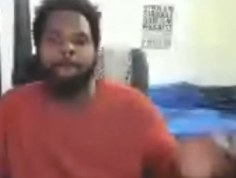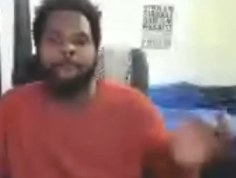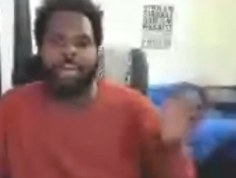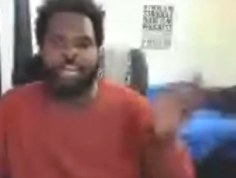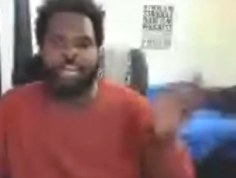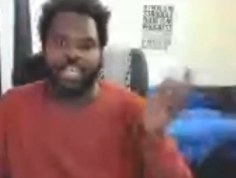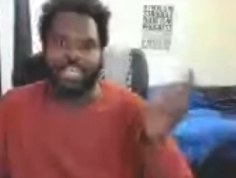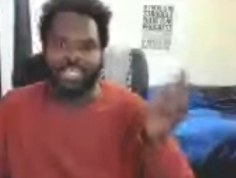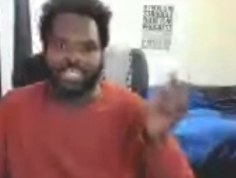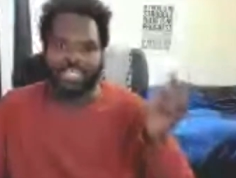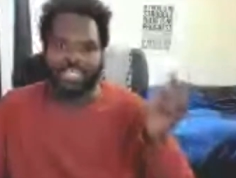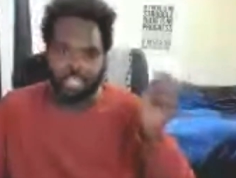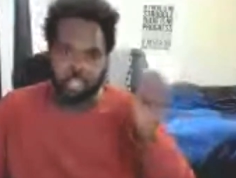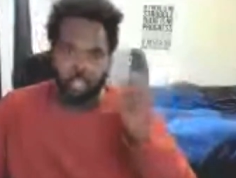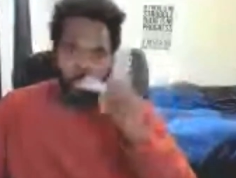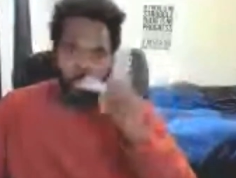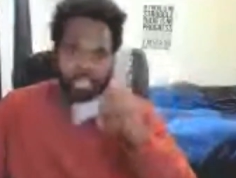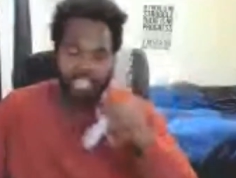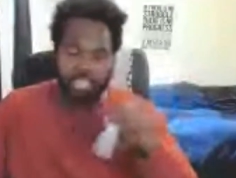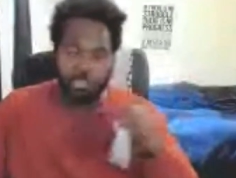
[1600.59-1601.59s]
But it's in
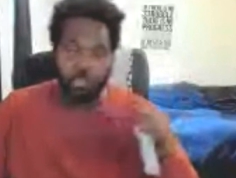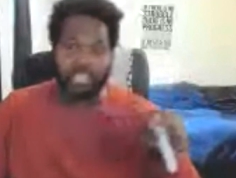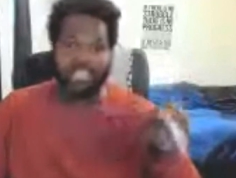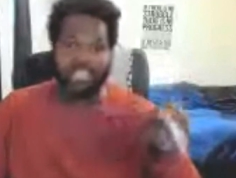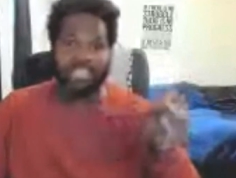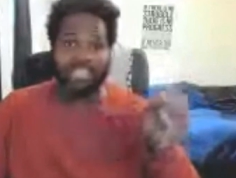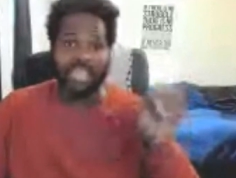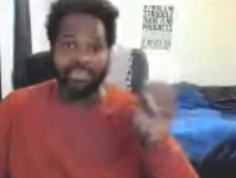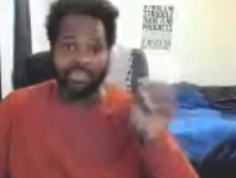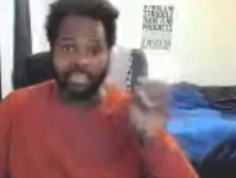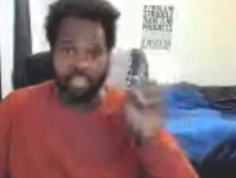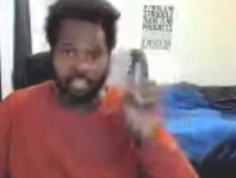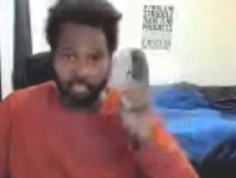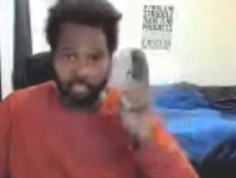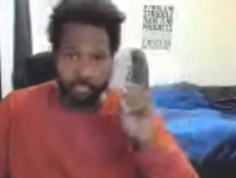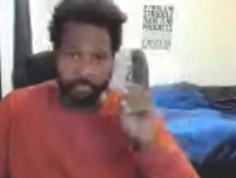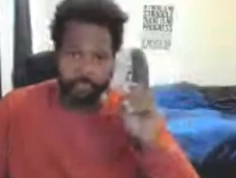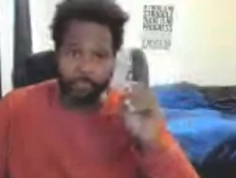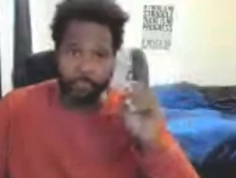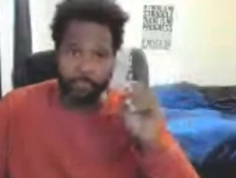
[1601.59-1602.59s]
2027
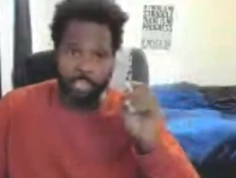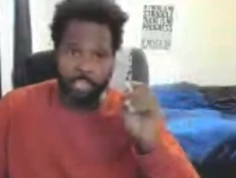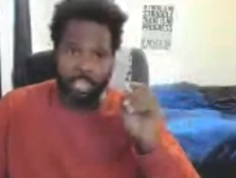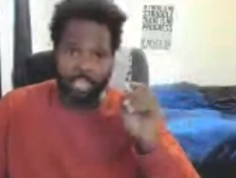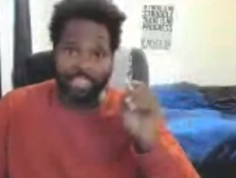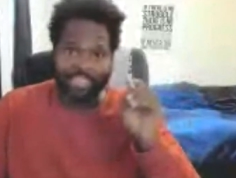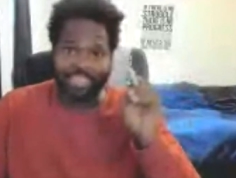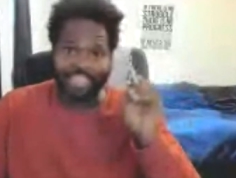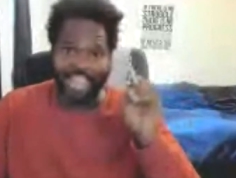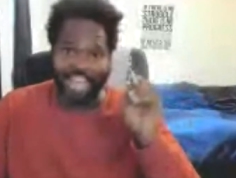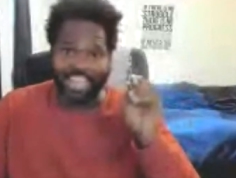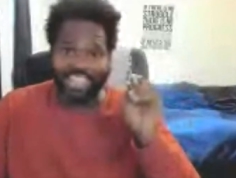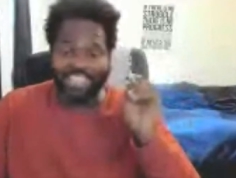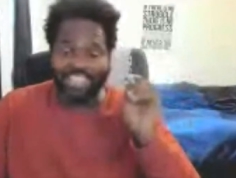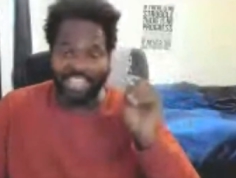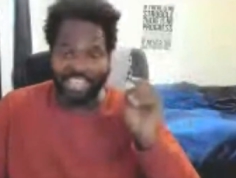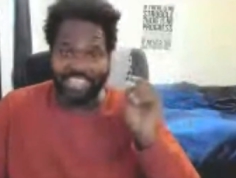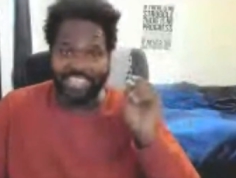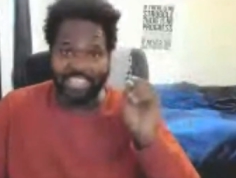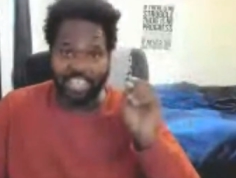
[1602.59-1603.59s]
that
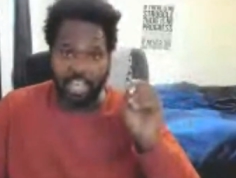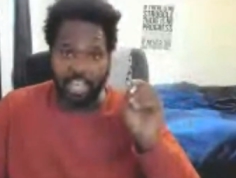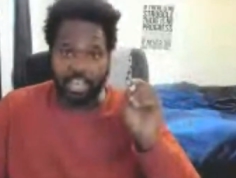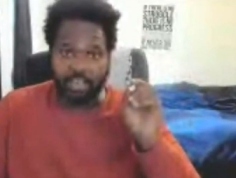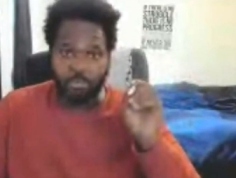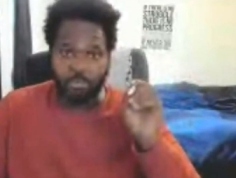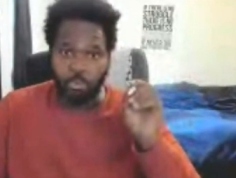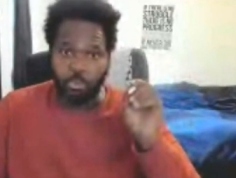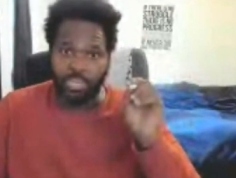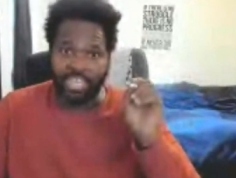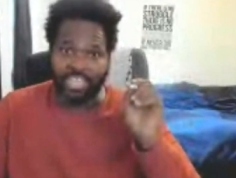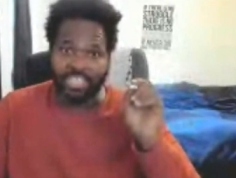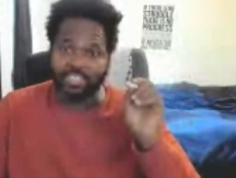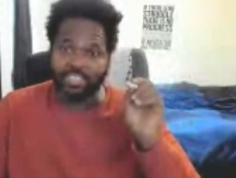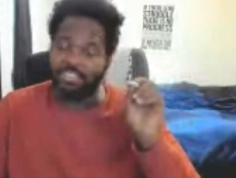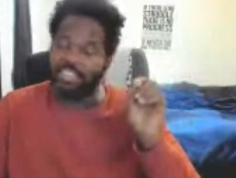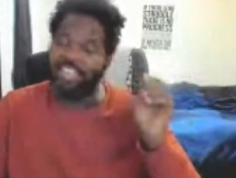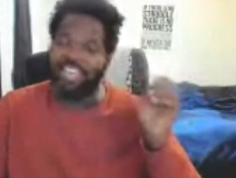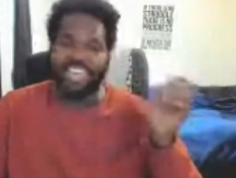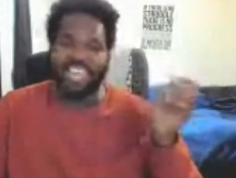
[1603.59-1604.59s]
next time when we hit,
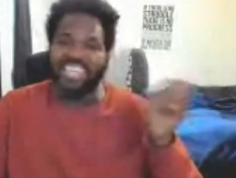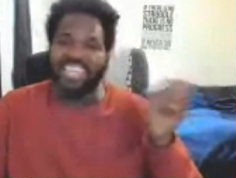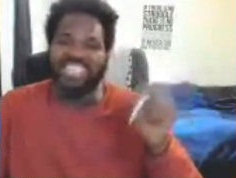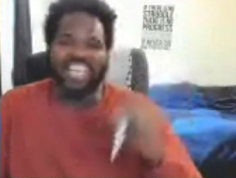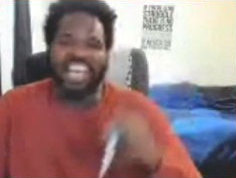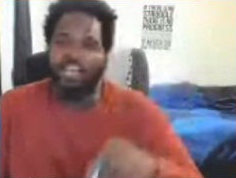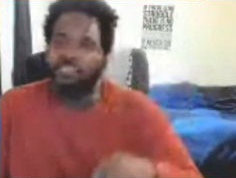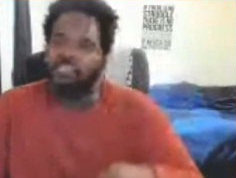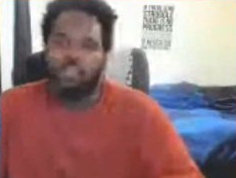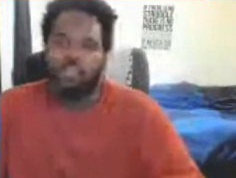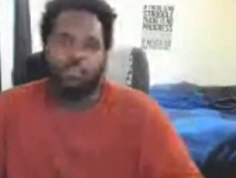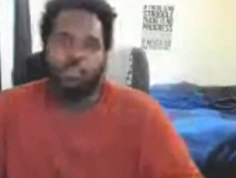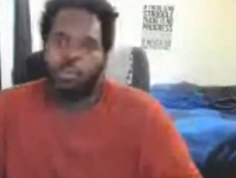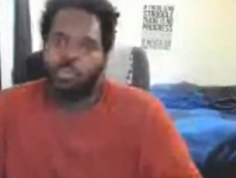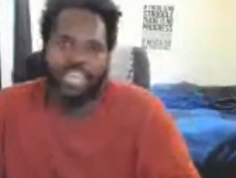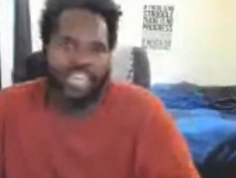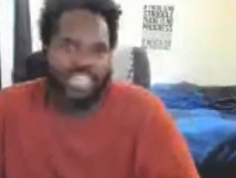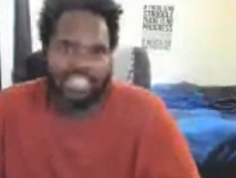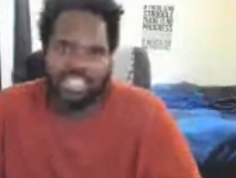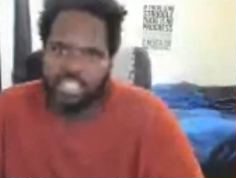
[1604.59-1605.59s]
it's not even
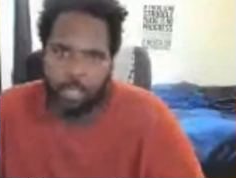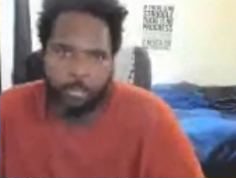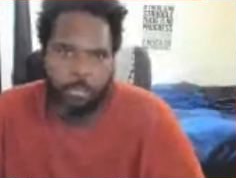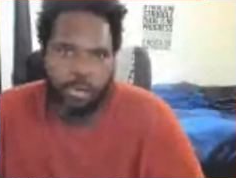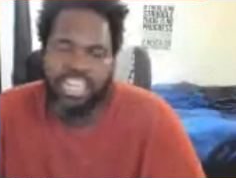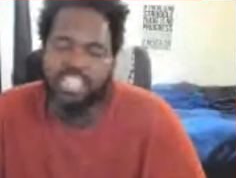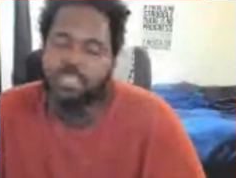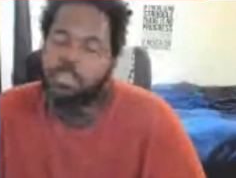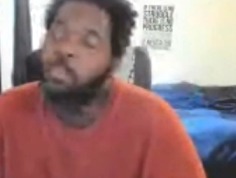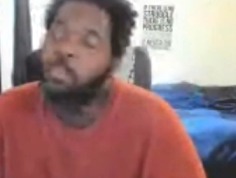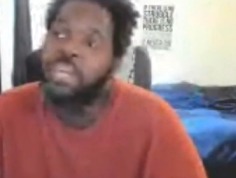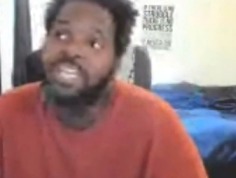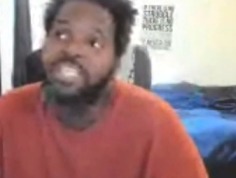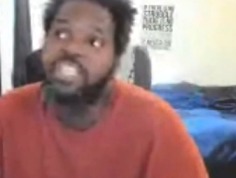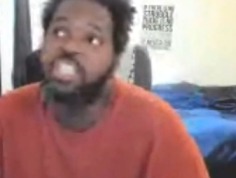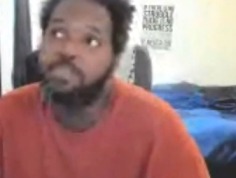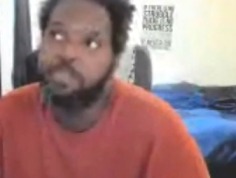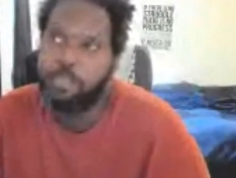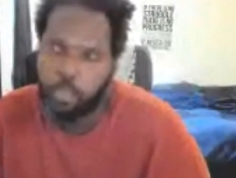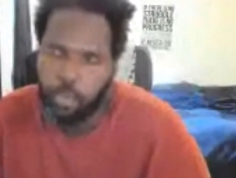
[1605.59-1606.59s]
when we hit summer, it's when we
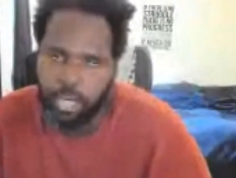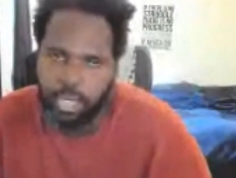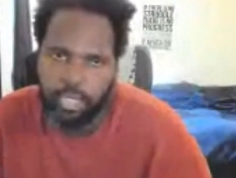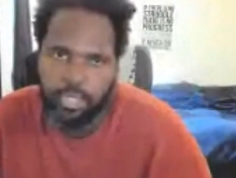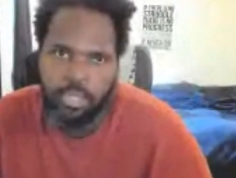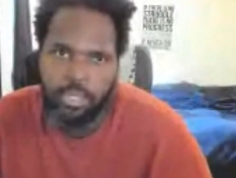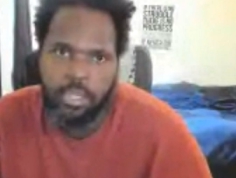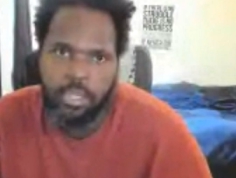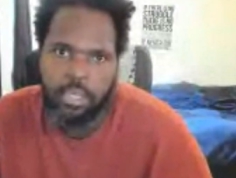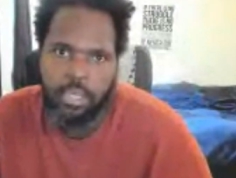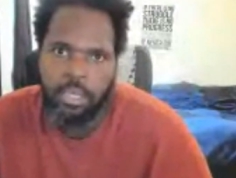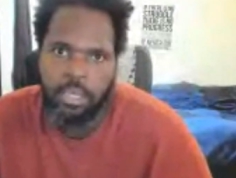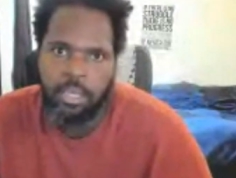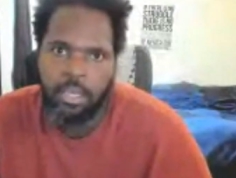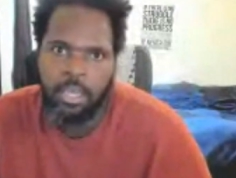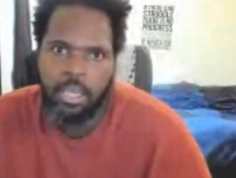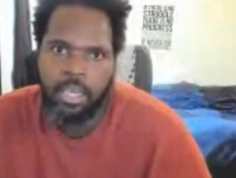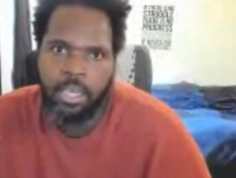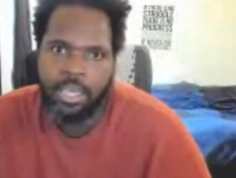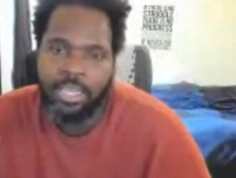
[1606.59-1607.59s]
hit spring
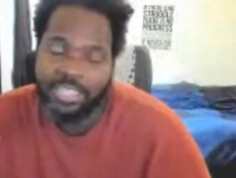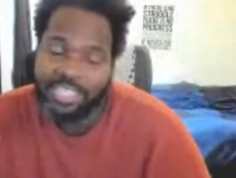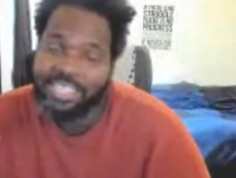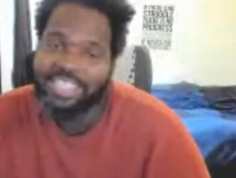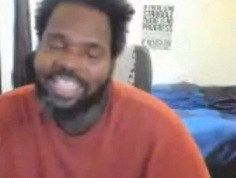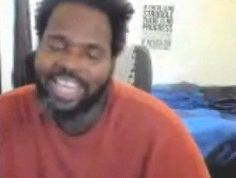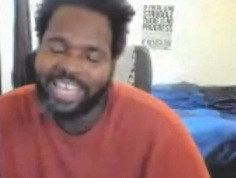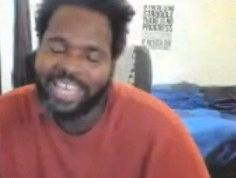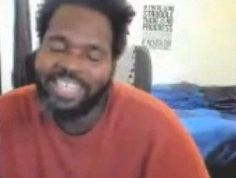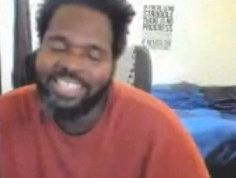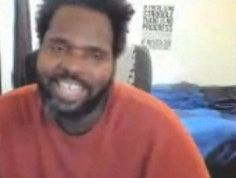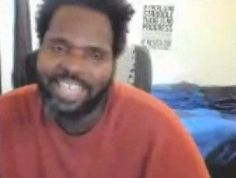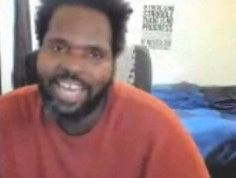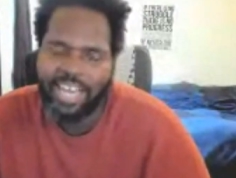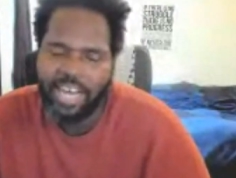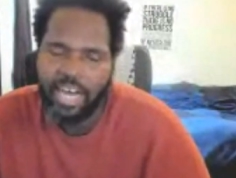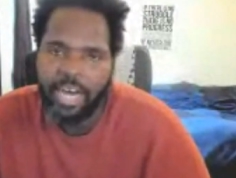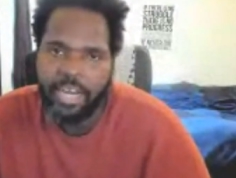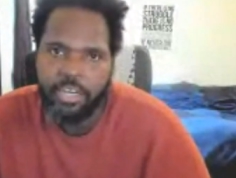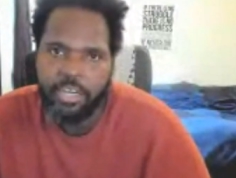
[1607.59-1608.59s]
because it gets
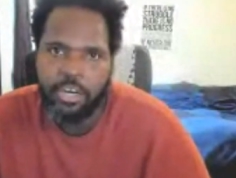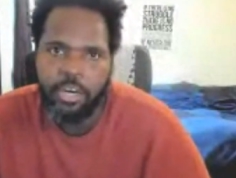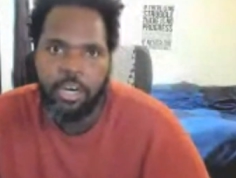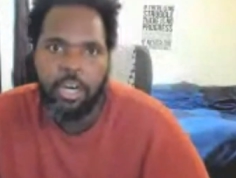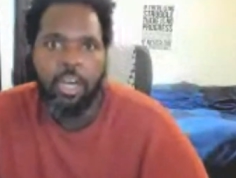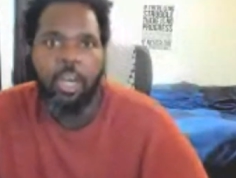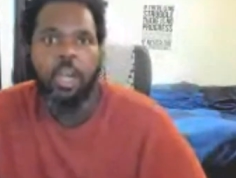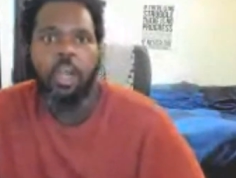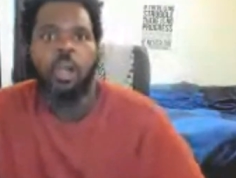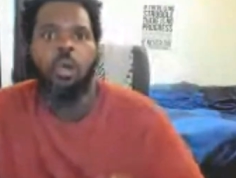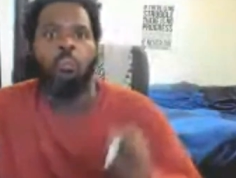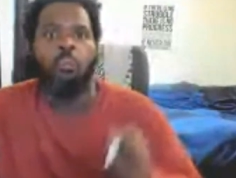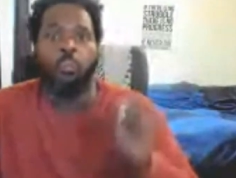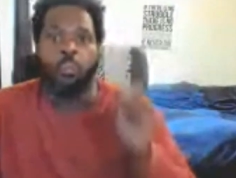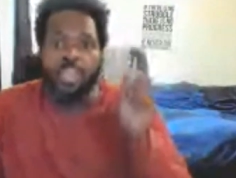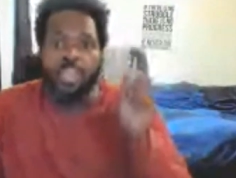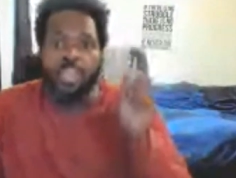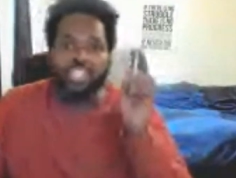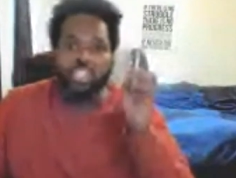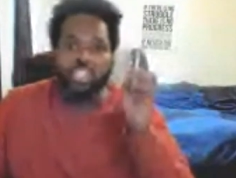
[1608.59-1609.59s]
that hot here.
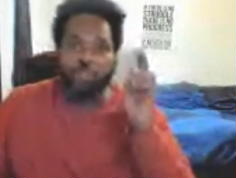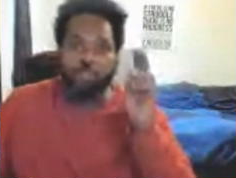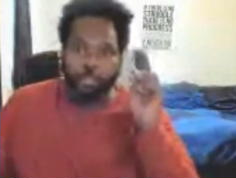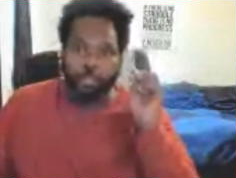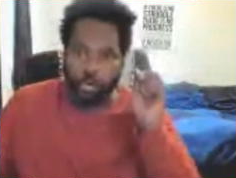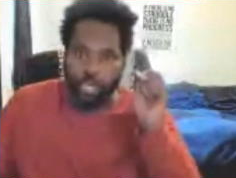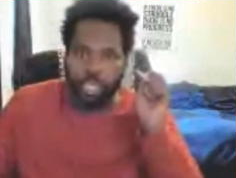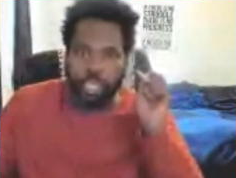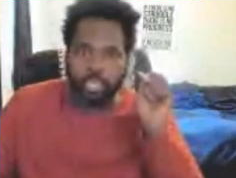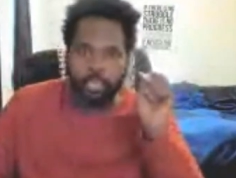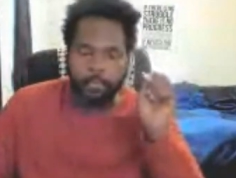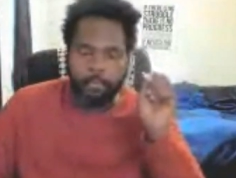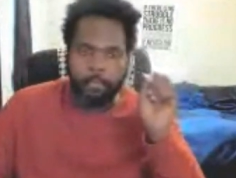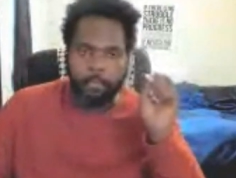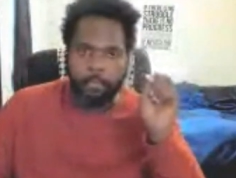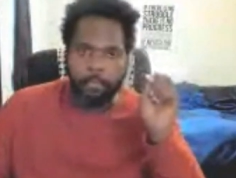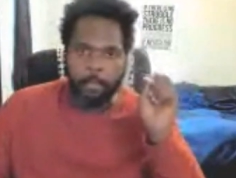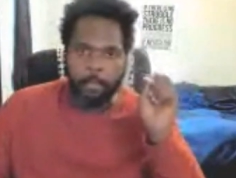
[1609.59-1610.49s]
When we hit spring